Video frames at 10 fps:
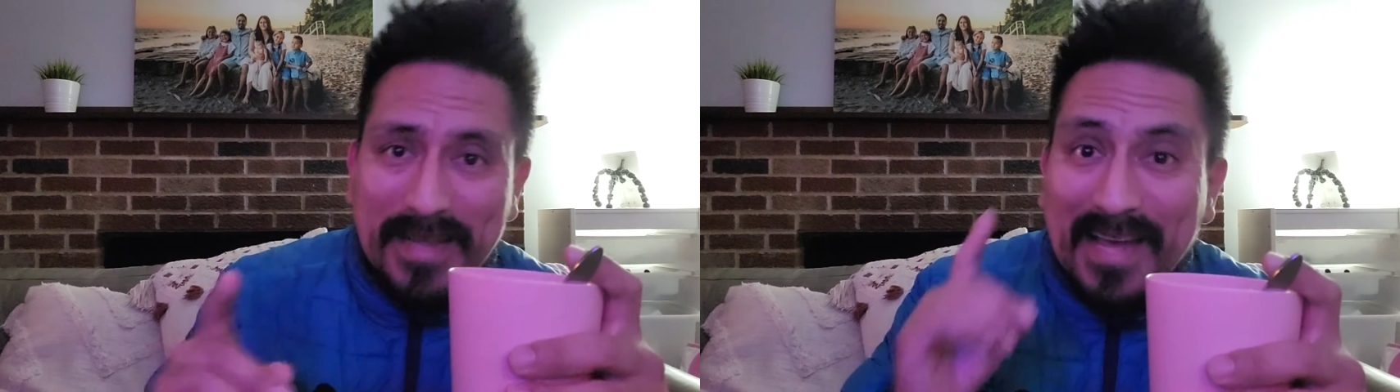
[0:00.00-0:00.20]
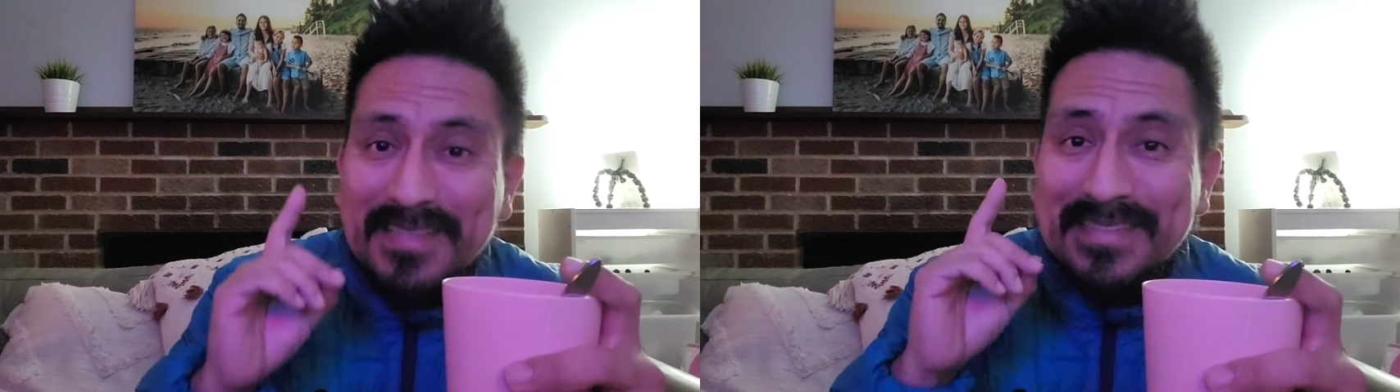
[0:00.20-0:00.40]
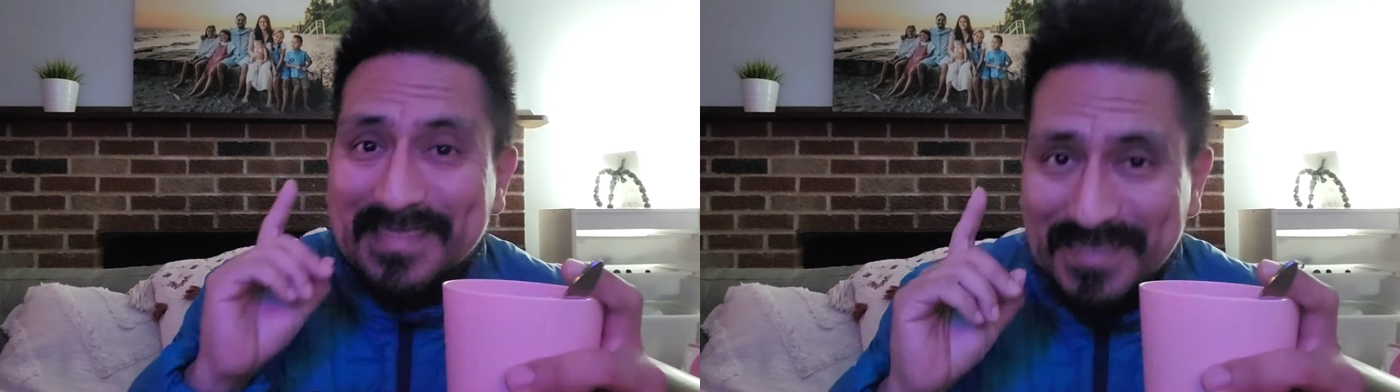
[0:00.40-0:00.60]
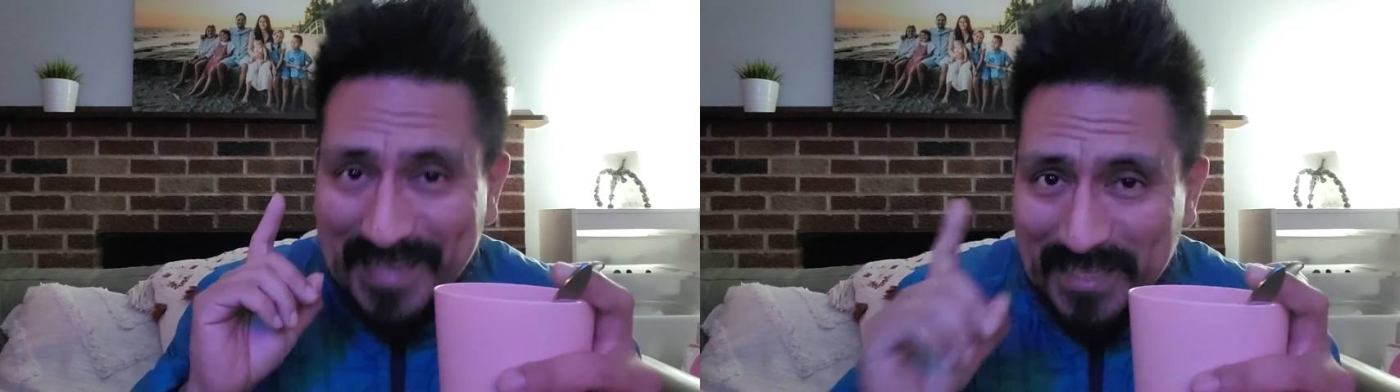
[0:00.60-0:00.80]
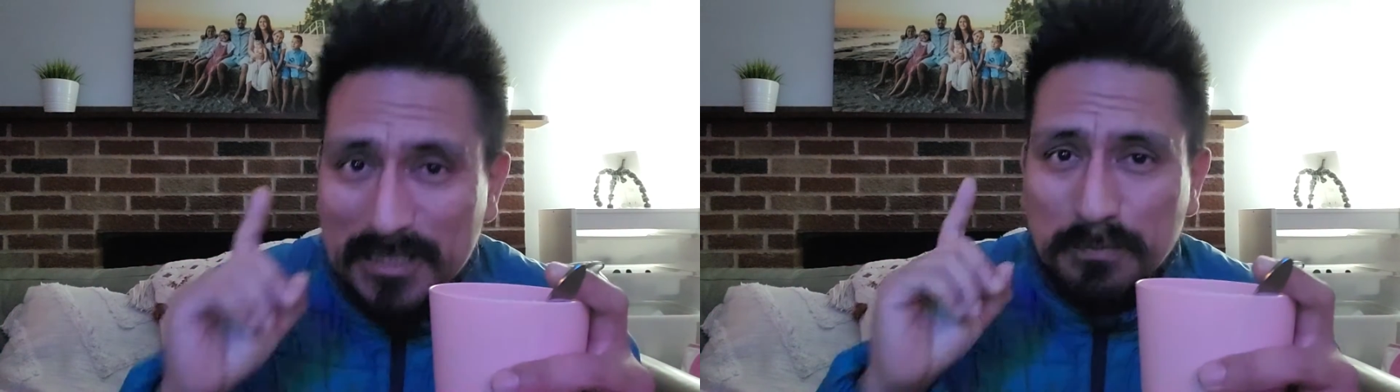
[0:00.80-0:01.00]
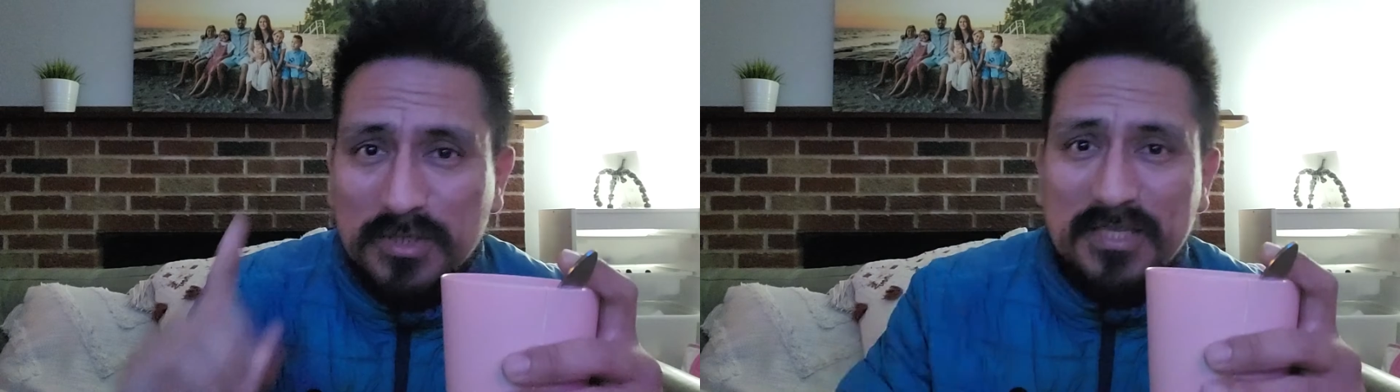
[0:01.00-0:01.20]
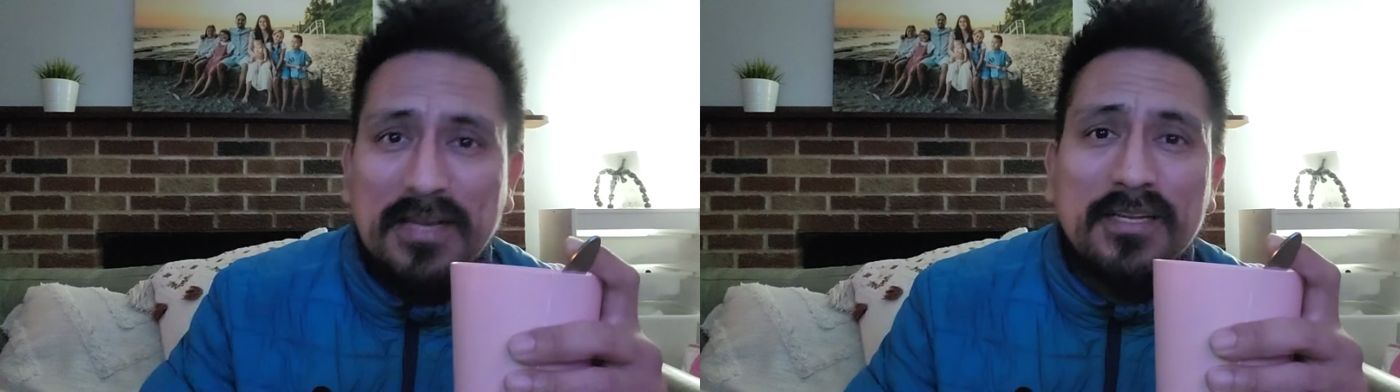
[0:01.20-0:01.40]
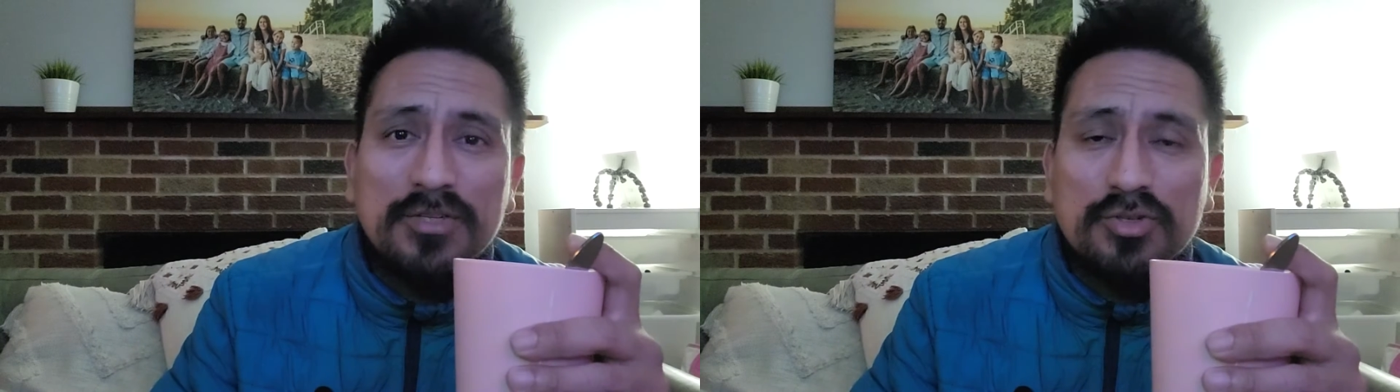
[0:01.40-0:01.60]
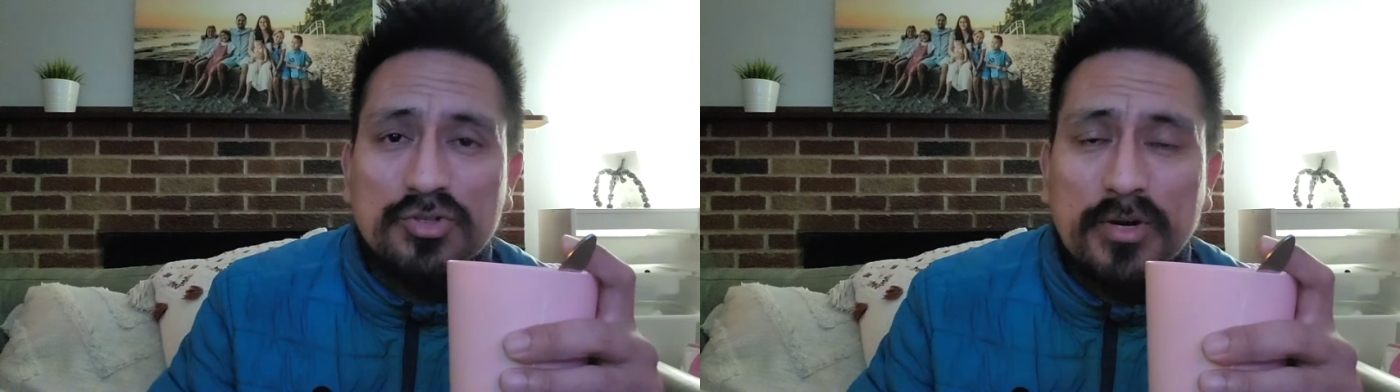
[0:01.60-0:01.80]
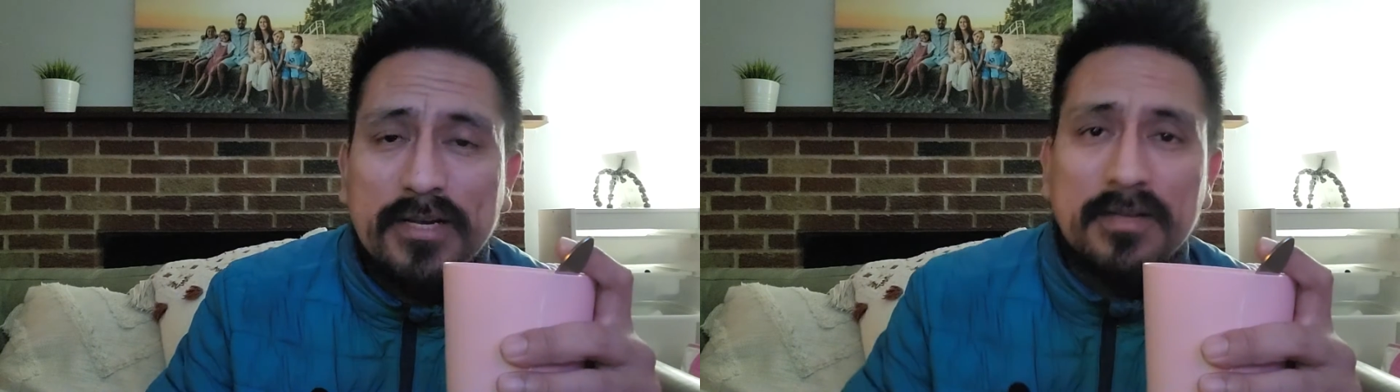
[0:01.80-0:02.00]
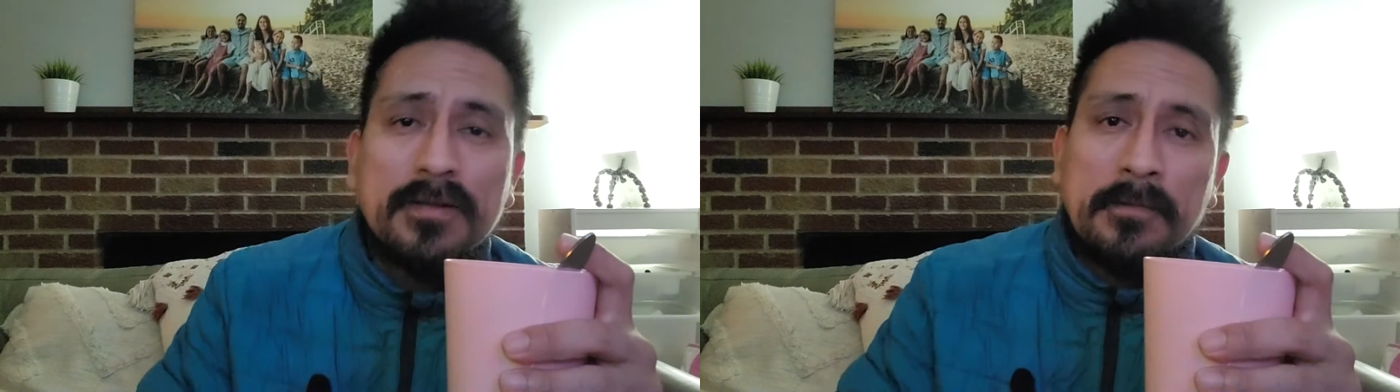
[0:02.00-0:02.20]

yes, 6% interest rate,